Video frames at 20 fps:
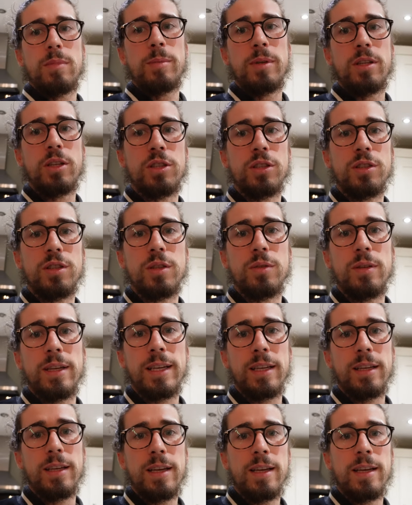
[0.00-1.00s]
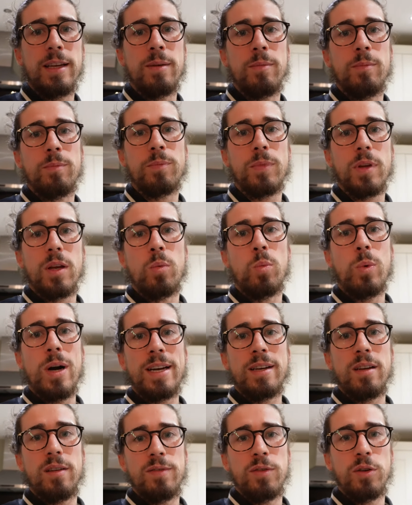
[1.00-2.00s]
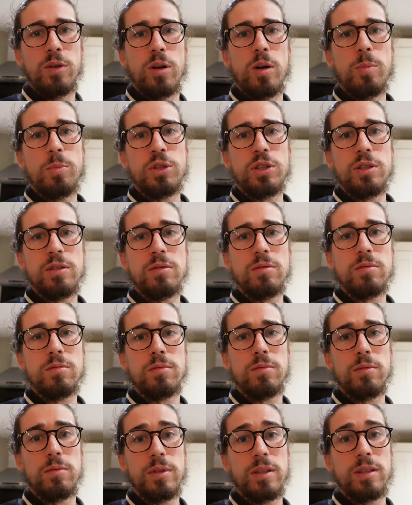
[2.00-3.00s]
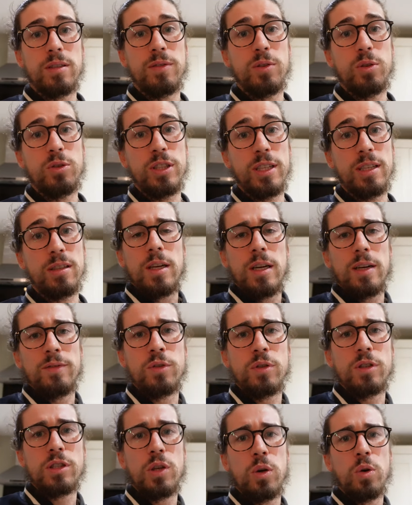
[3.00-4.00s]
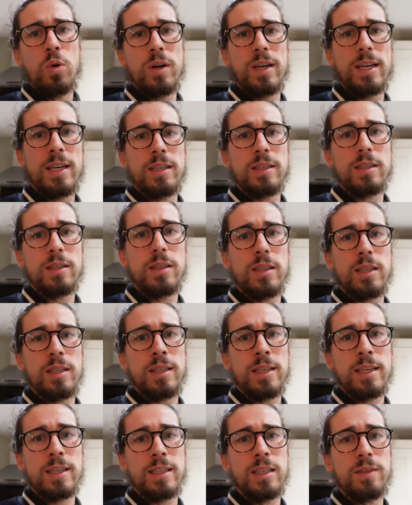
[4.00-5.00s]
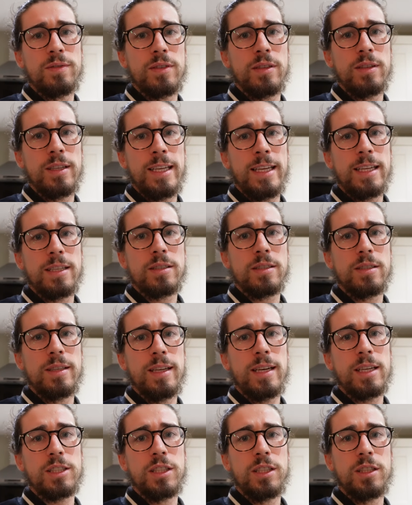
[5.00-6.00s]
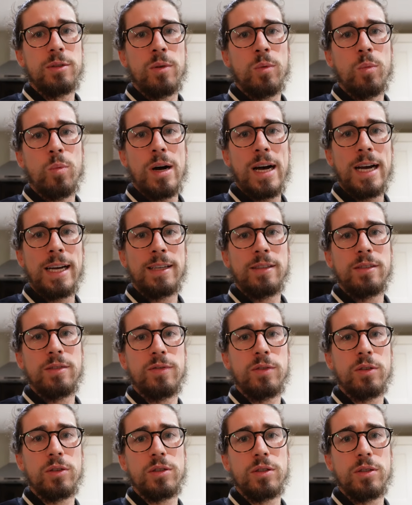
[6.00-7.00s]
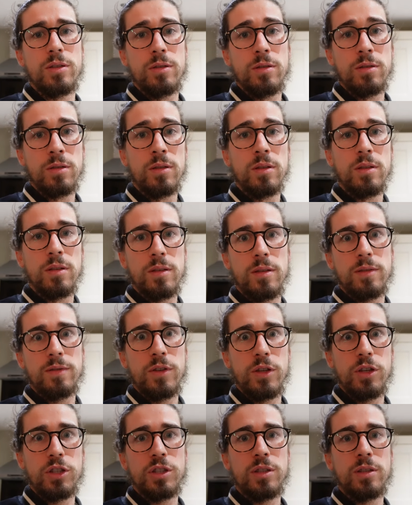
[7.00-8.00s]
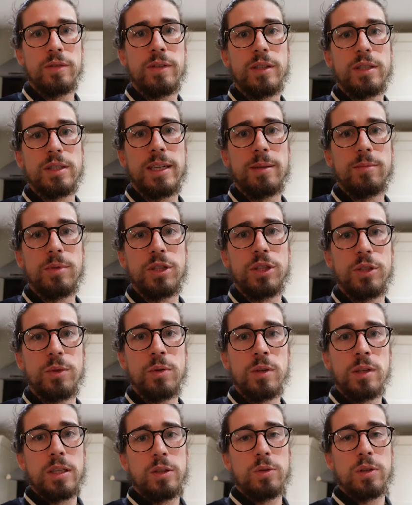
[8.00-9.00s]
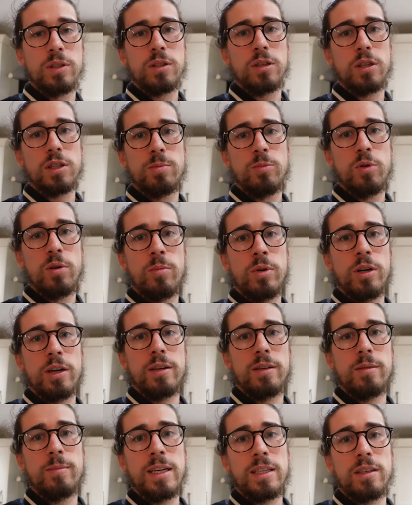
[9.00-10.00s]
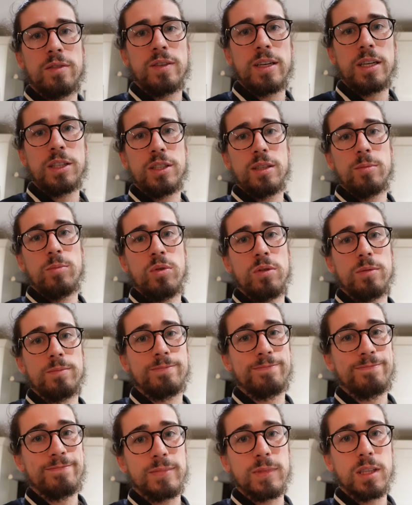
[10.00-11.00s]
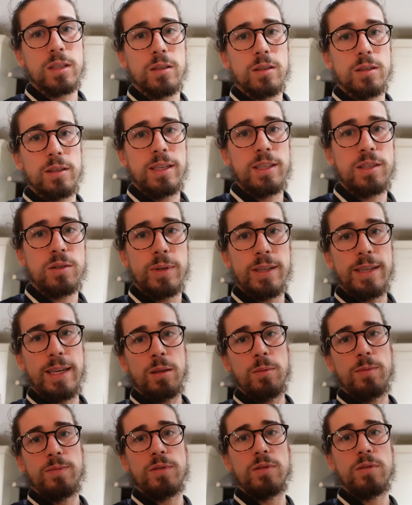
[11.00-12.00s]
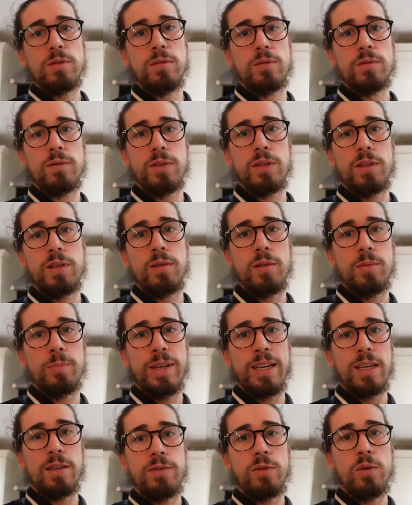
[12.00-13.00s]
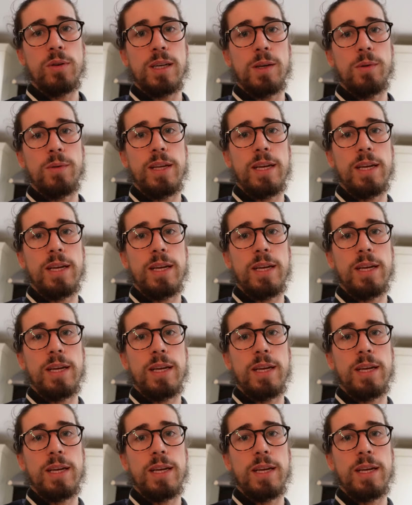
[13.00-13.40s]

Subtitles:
Maybe they should do like a wider foot option in the future. I've noticed Hoka in their Clifton 8s, they actually do a wide foot version of the same shoe. I know it costs more money to manufacture, but it is quite helpful for the bigger folk out